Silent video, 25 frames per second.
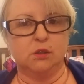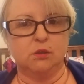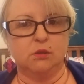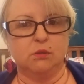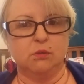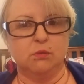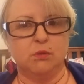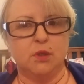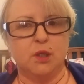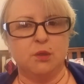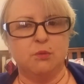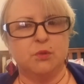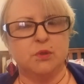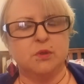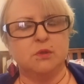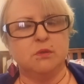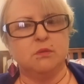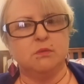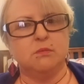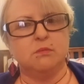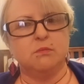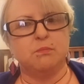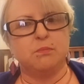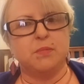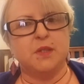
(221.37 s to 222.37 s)
we wouldn't
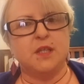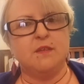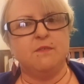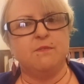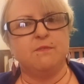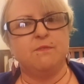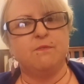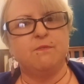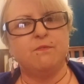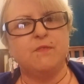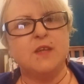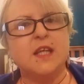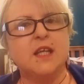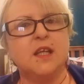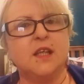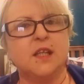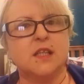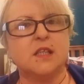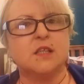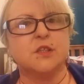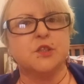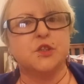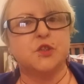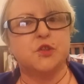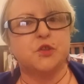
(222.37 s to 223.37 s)
be
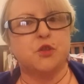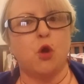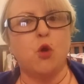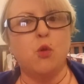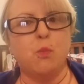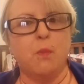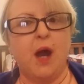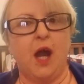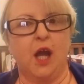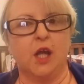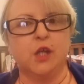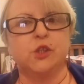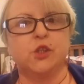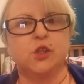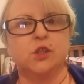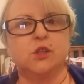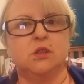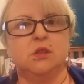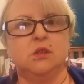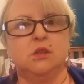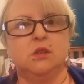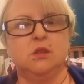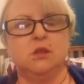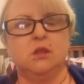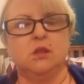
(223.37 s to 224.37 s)
feeling so much
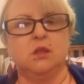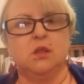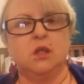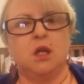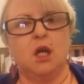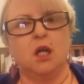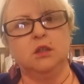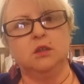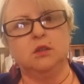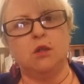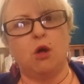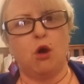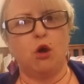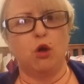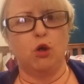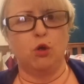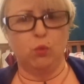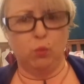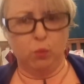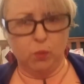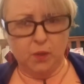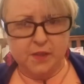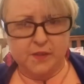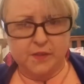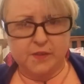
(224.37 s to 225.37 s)
along
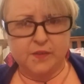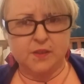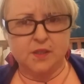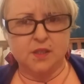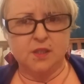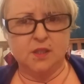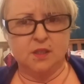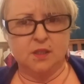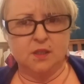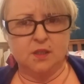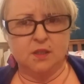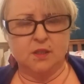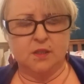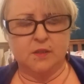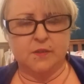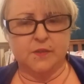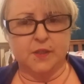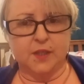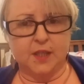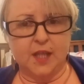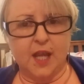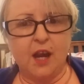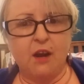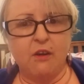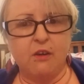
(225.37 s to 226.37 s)
with the
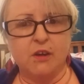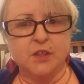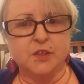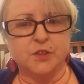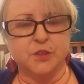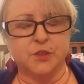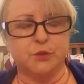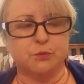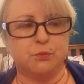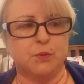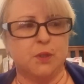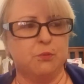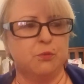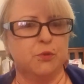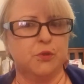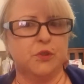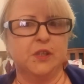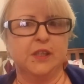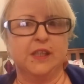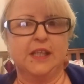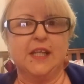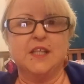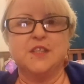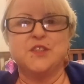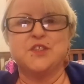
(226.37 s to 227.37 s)
characters. We
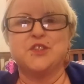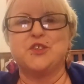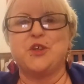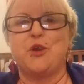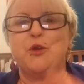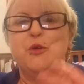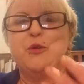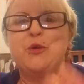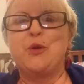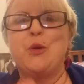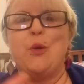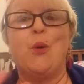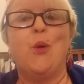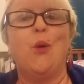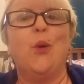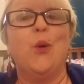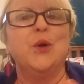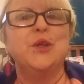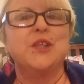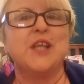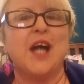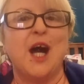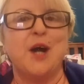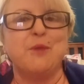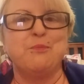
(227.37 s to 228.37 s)
wouldn't get so
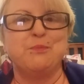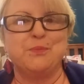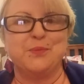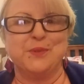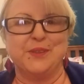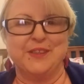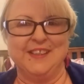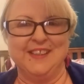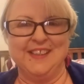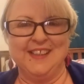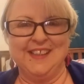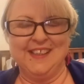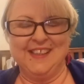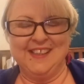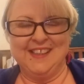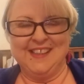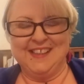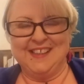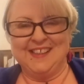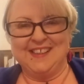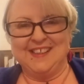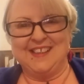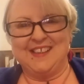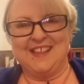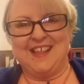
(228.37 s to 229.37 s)
caught up and
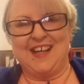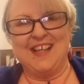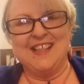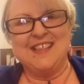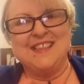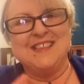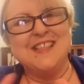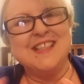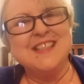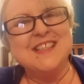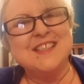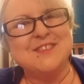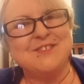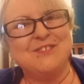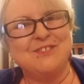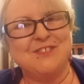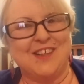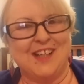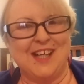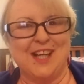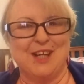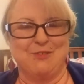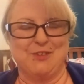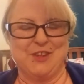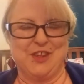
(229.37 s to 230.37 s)

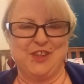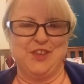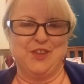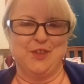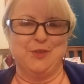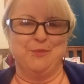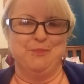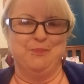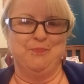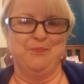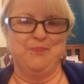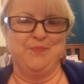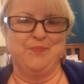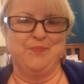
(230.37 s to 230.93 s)
identify with them.